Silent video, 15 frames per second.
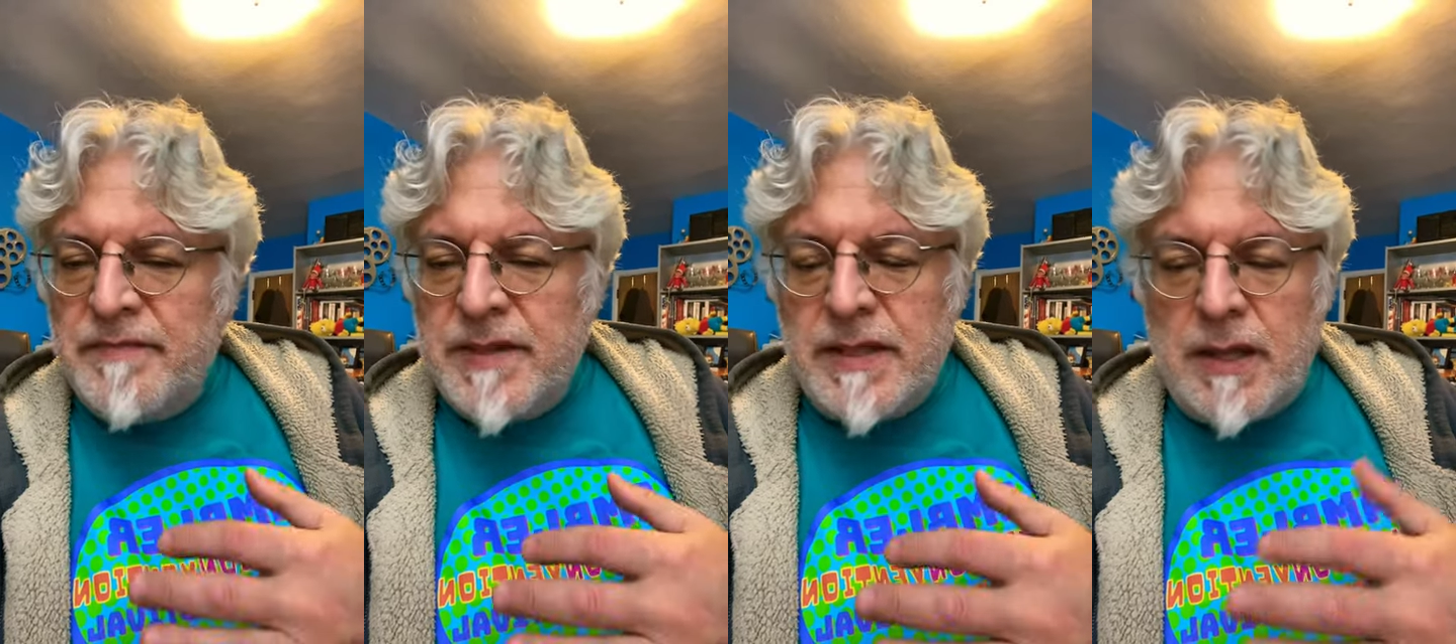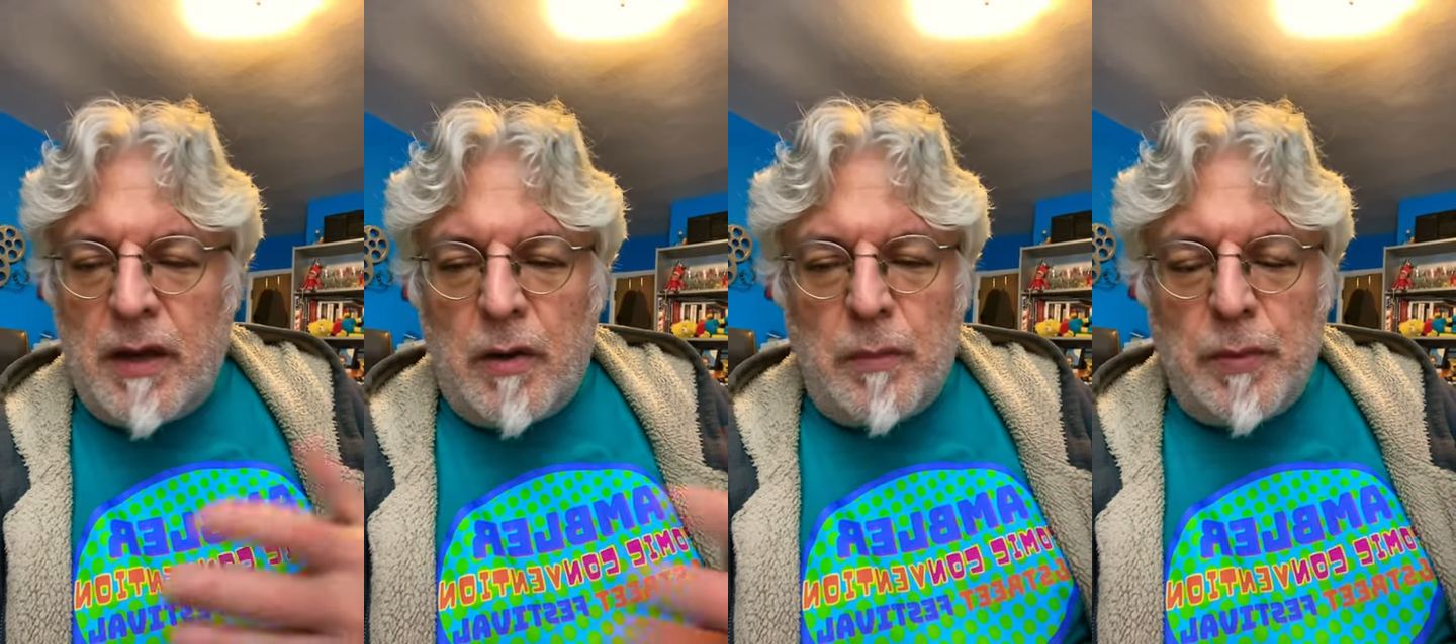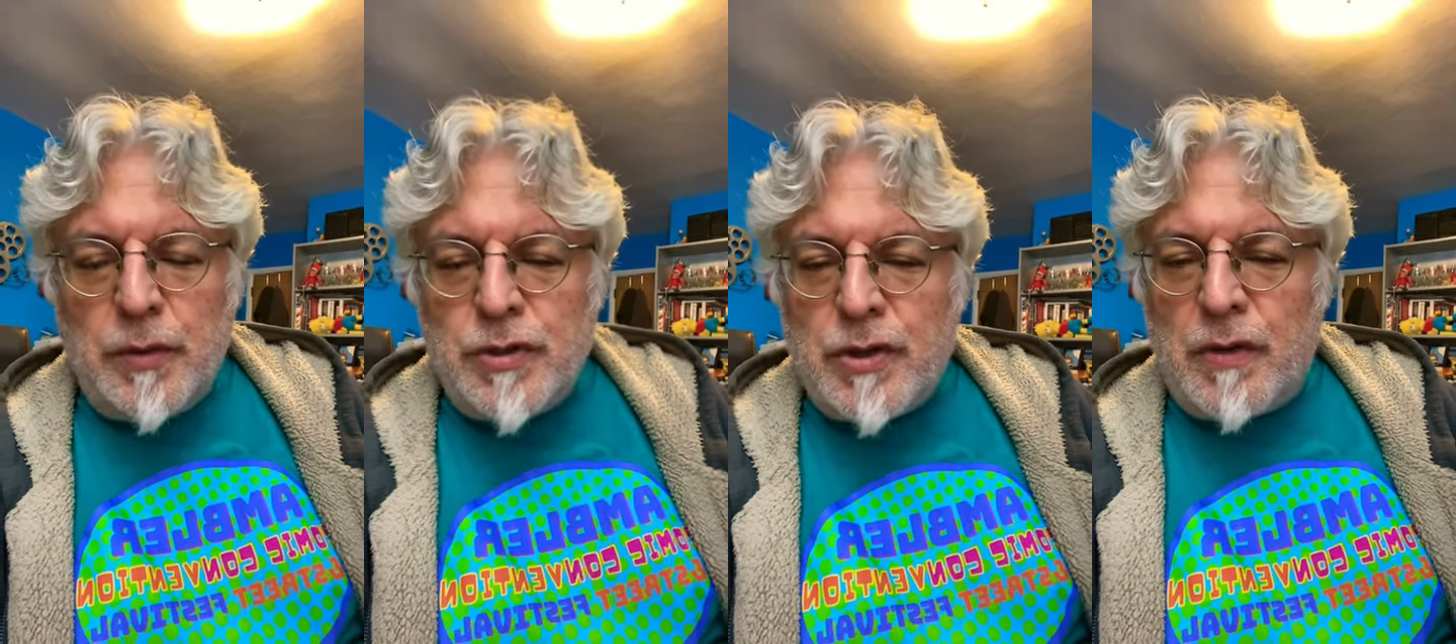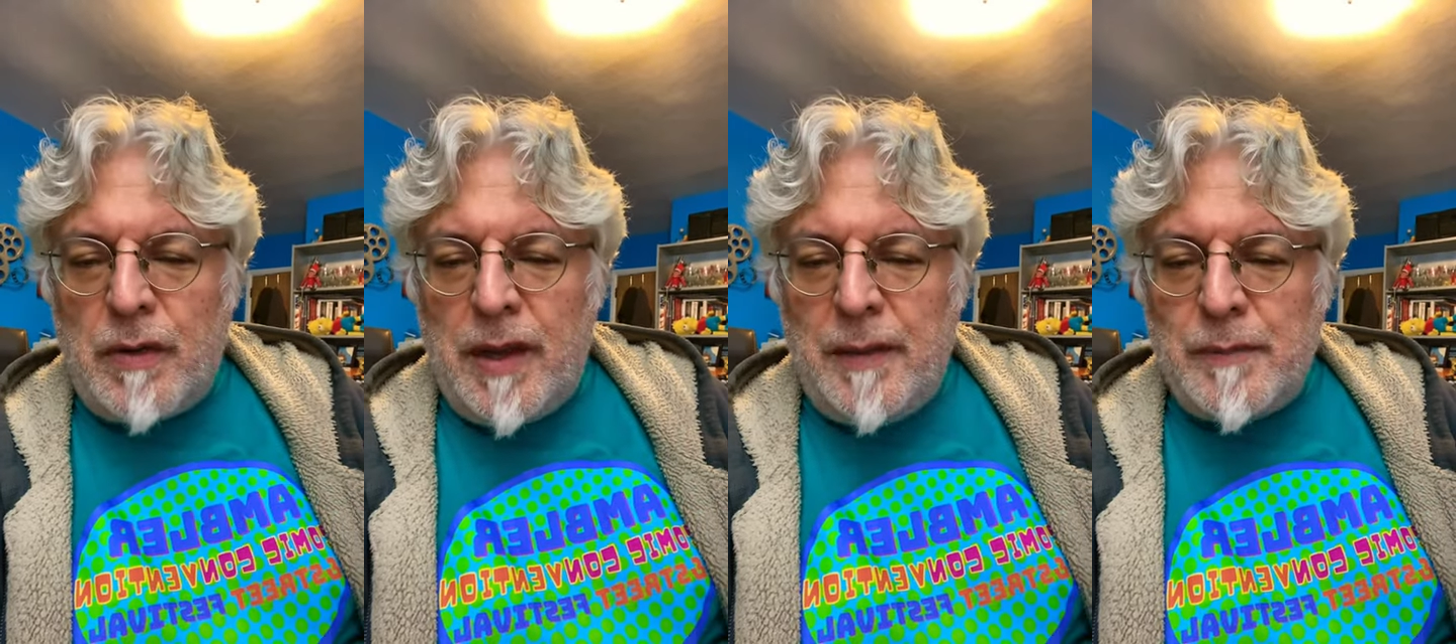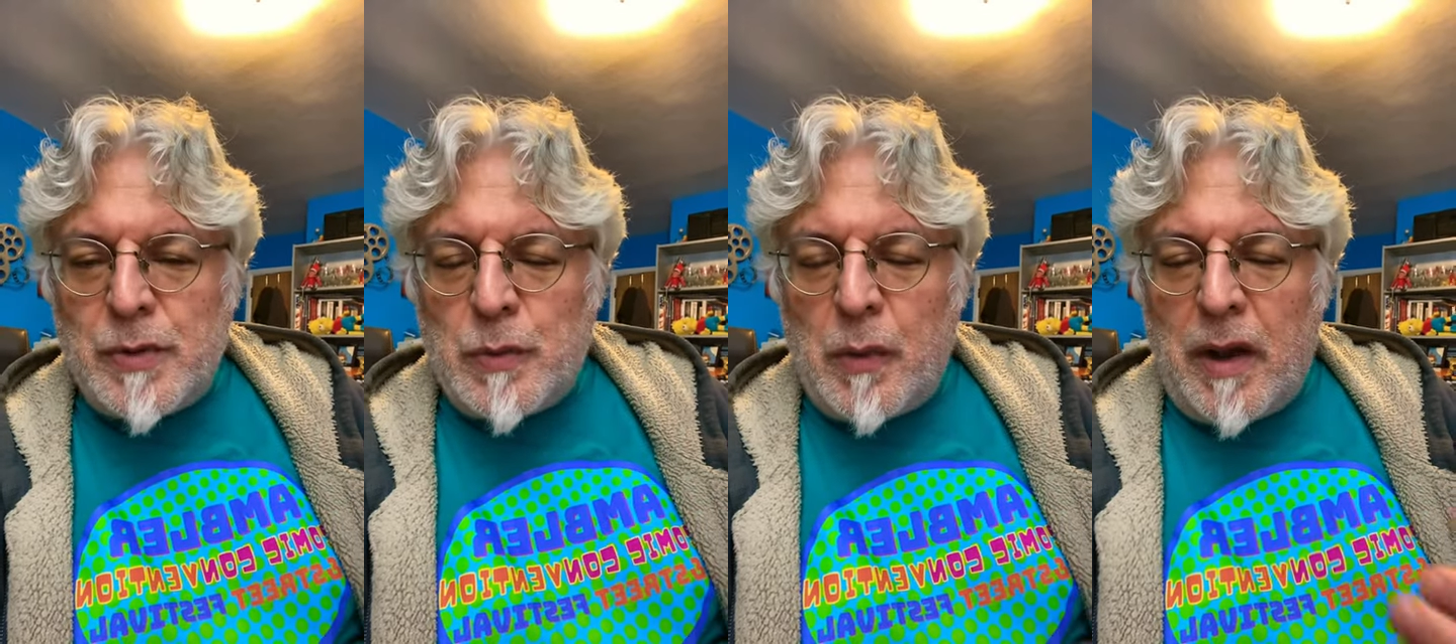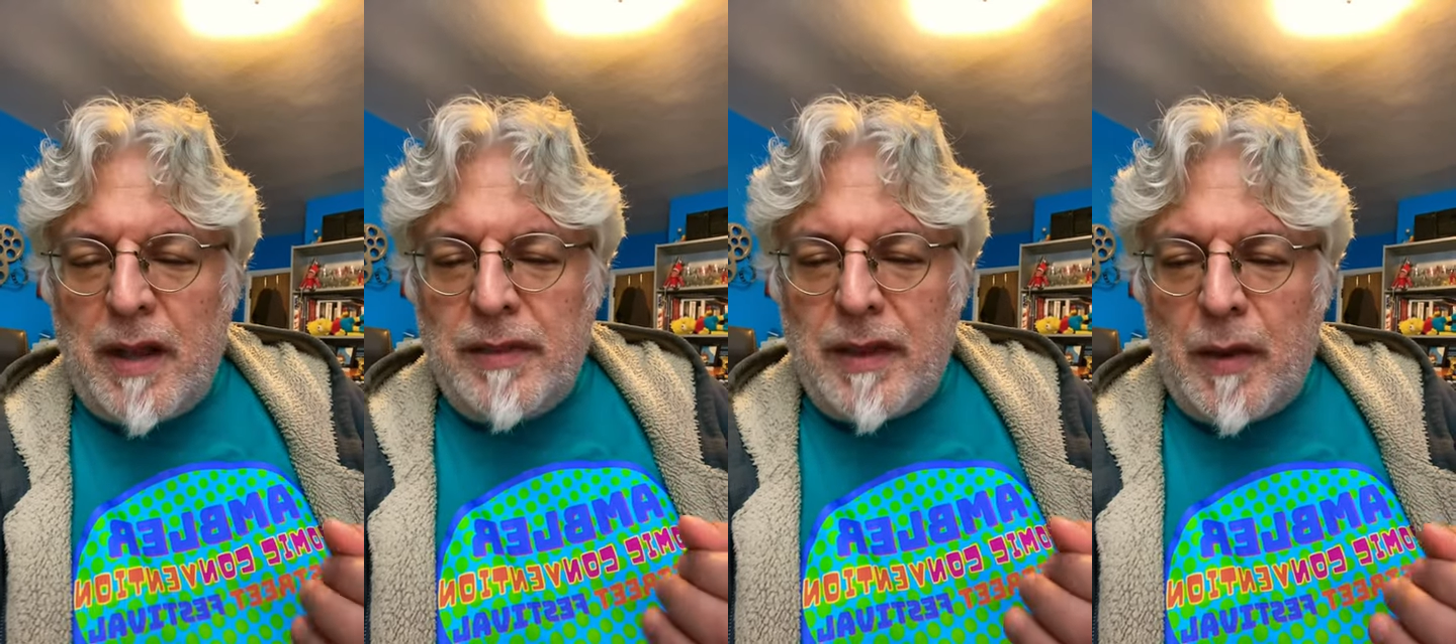terrible screams
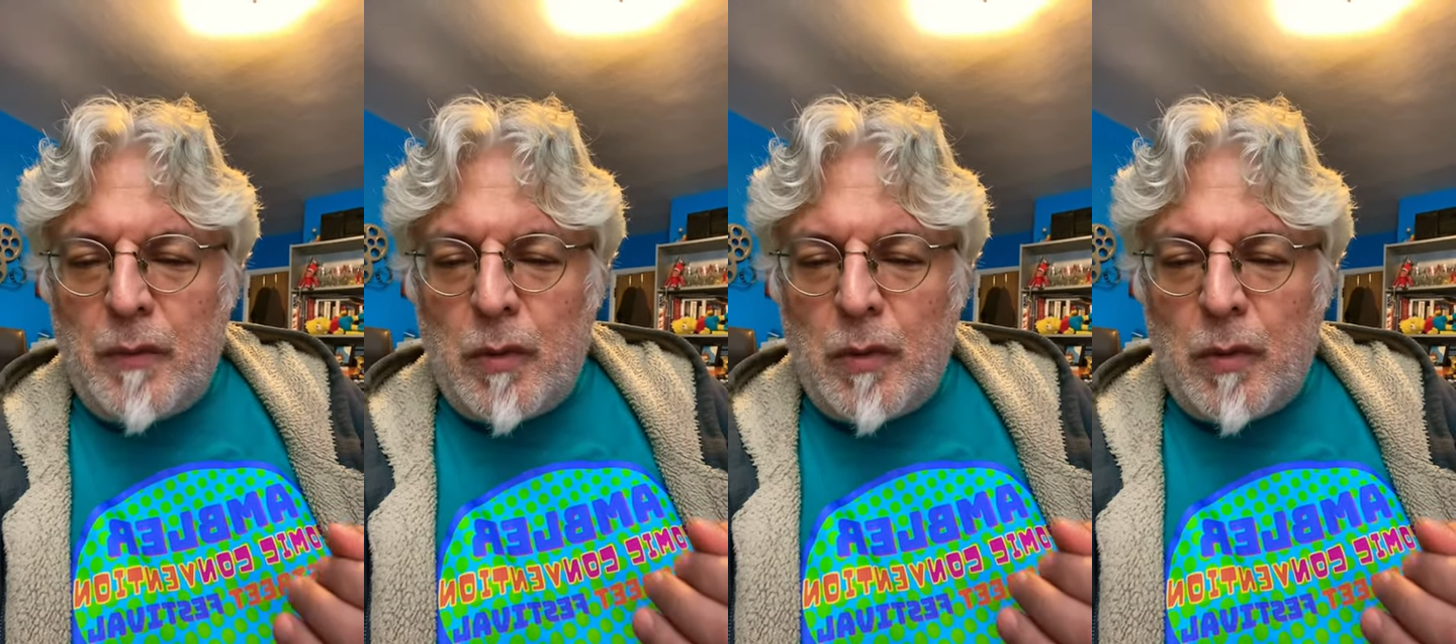while they